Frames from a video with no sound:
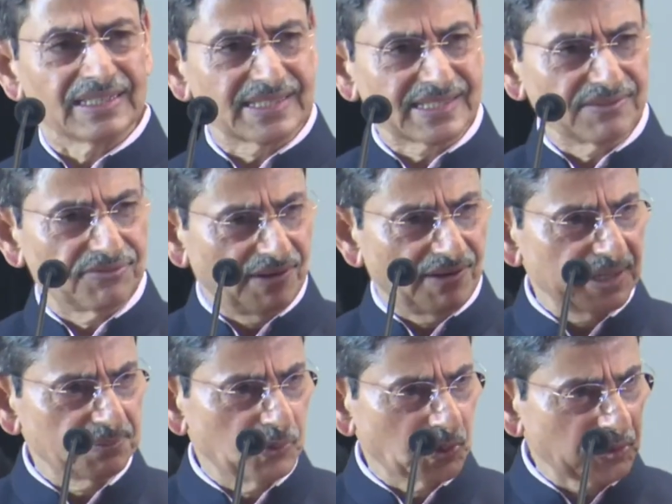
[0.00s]
It's a
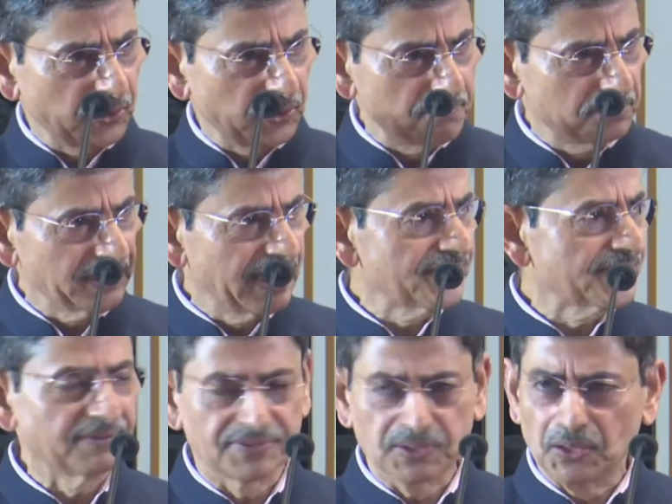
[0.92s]
far more
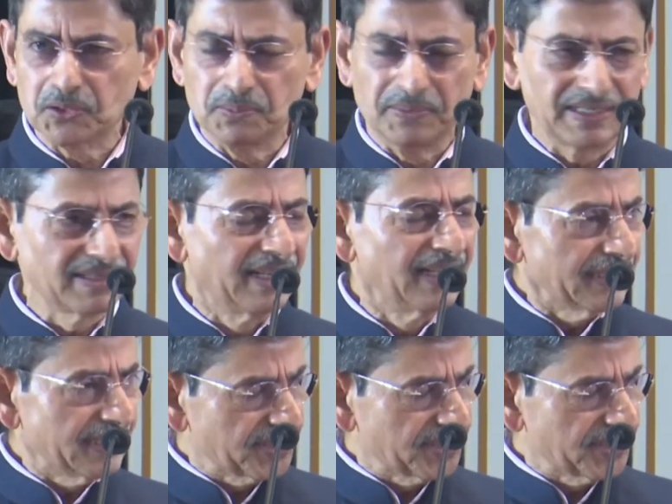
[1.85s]
comprehensive document.